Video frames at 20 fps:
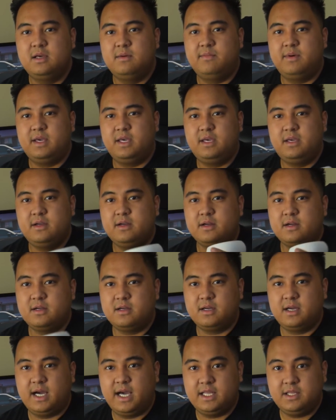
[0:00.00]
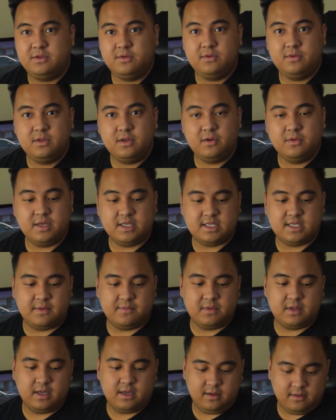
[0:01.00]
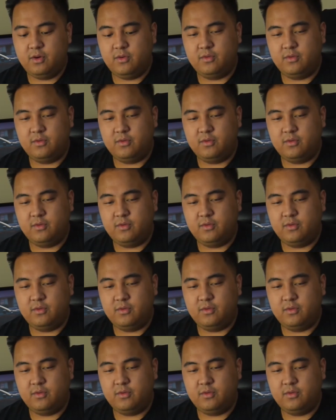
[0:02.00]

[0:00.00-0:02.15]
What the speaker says: But here, I do notice something.